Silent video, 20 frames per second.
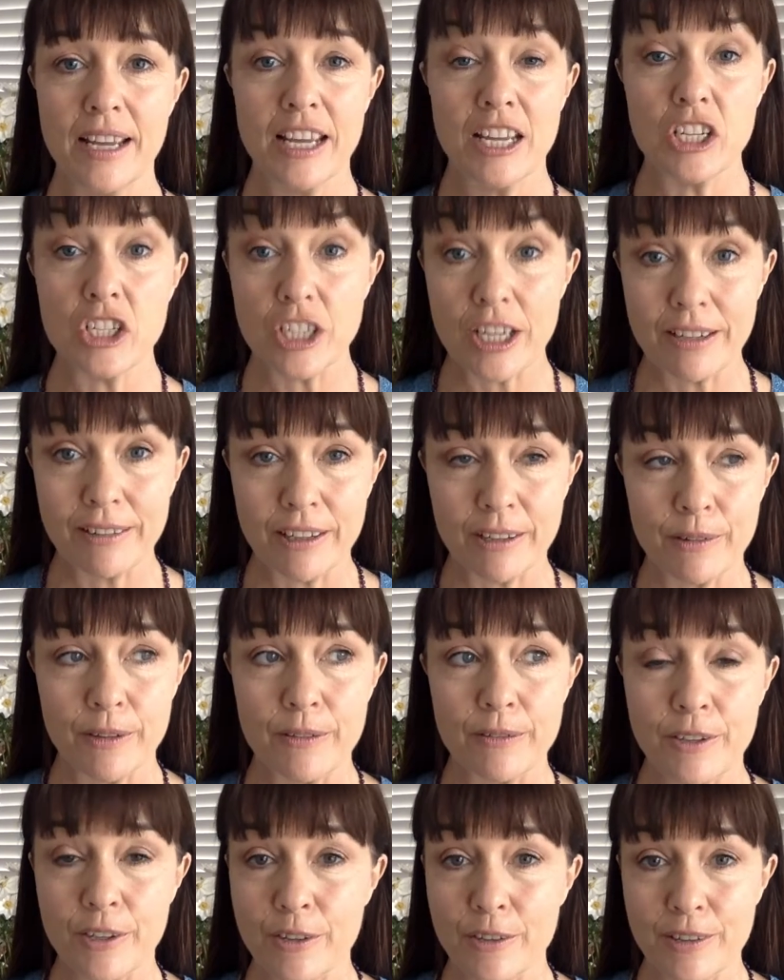sharing
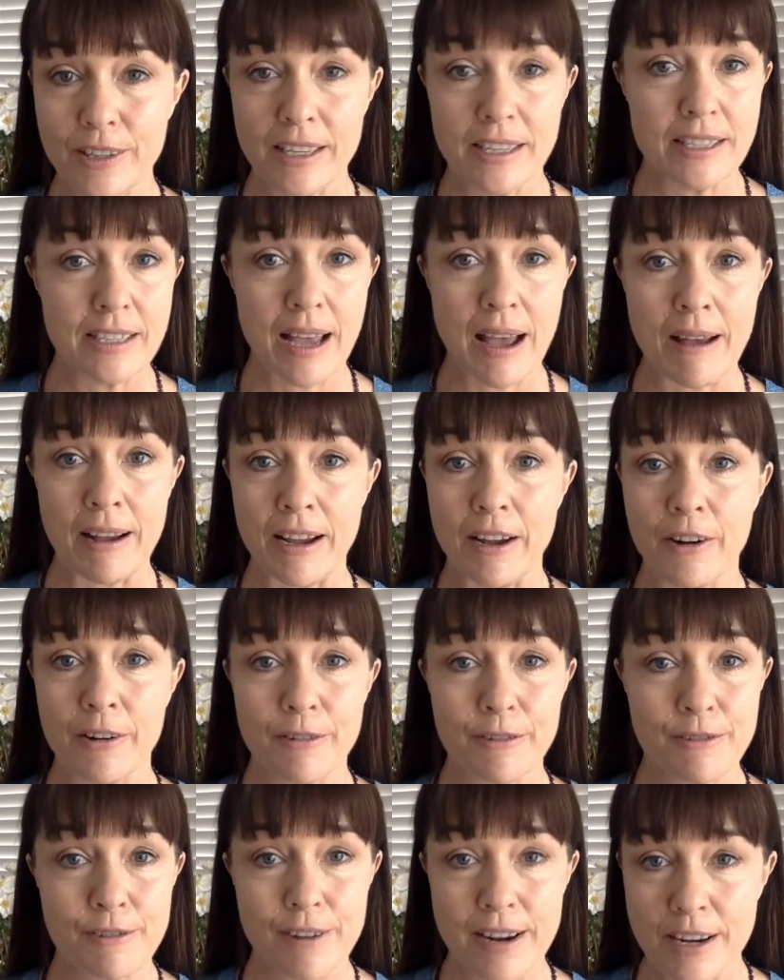with you these
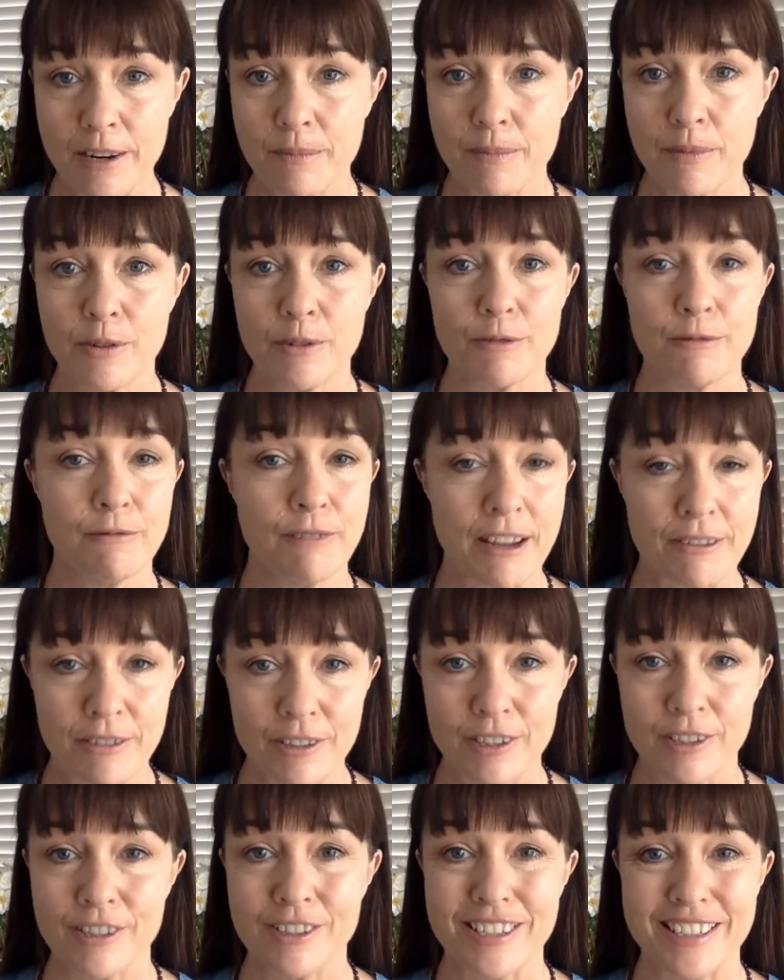incredible
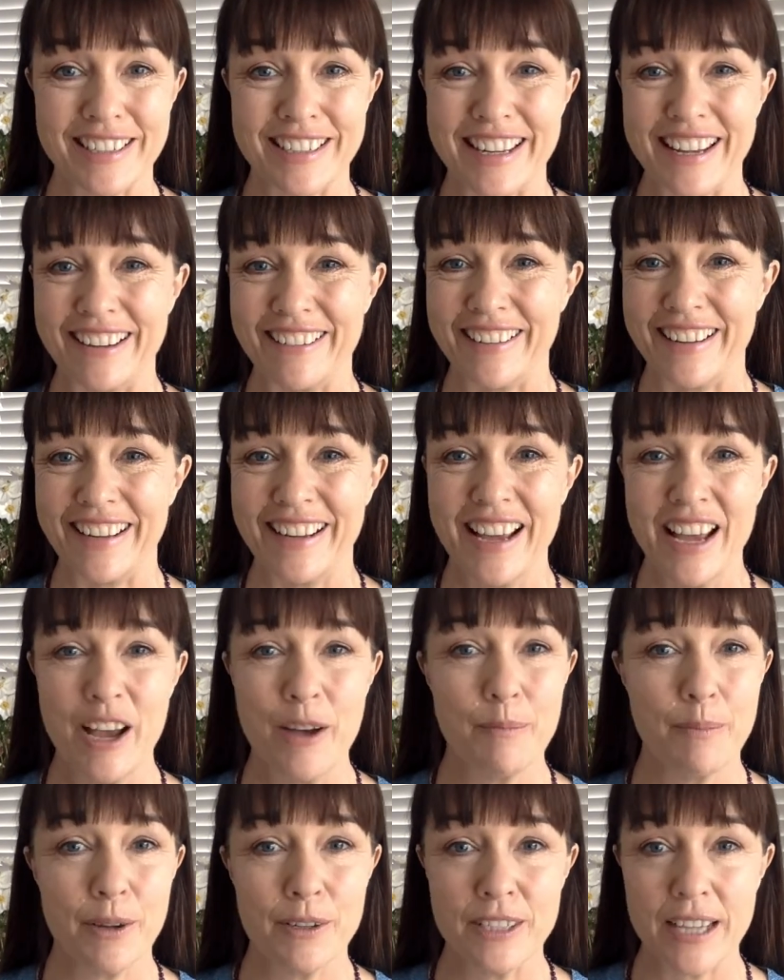revolutionary
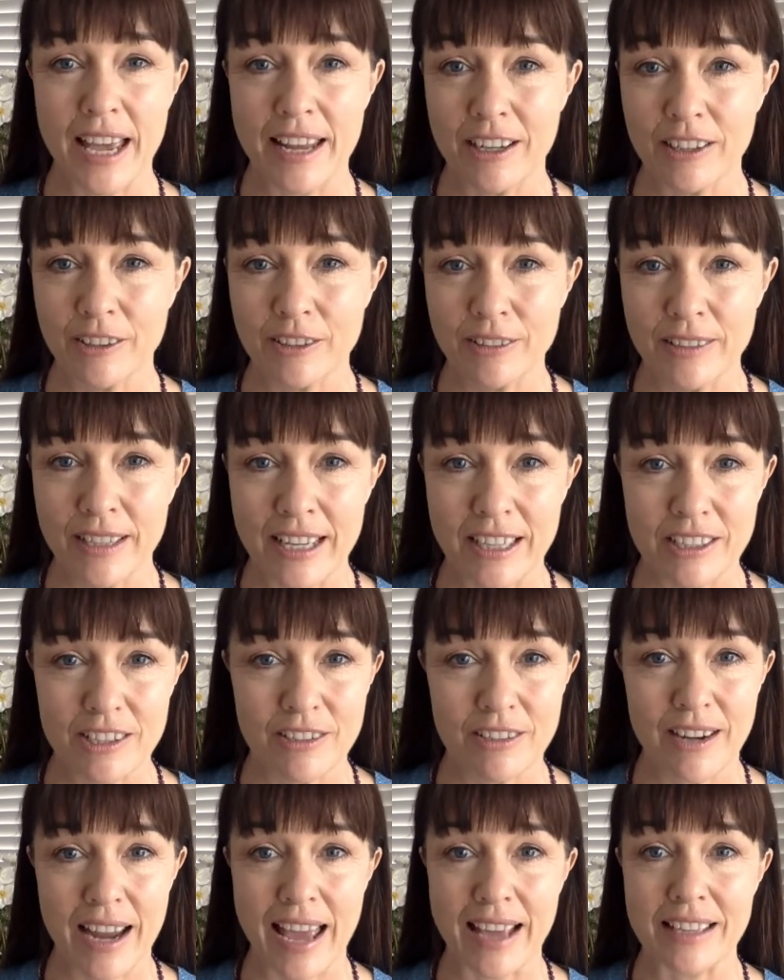botanical
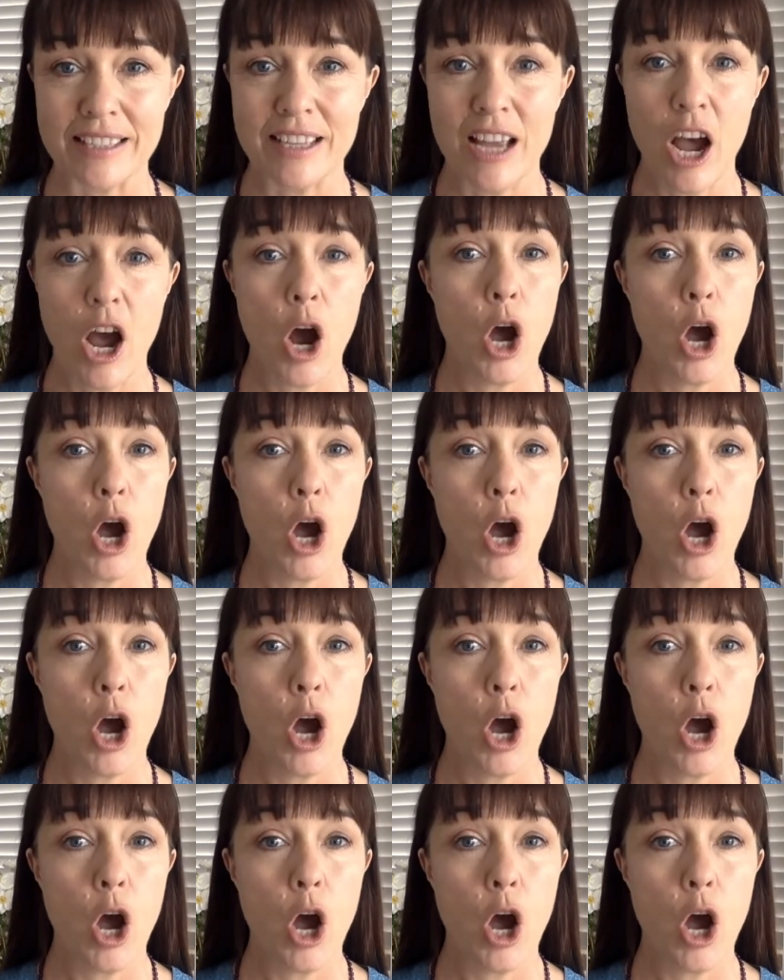extracts,